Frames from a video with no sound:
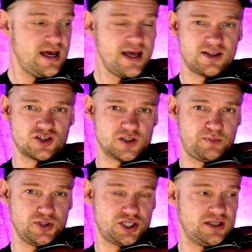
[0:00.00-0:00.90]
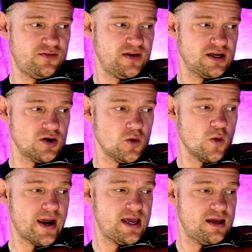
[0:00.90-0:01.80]
It's just pushing the finger
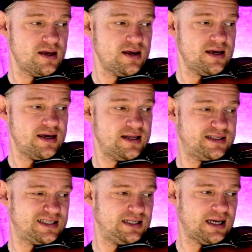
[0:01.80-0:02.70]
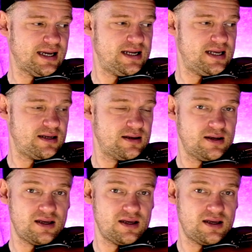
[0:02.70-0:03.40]
away and sliding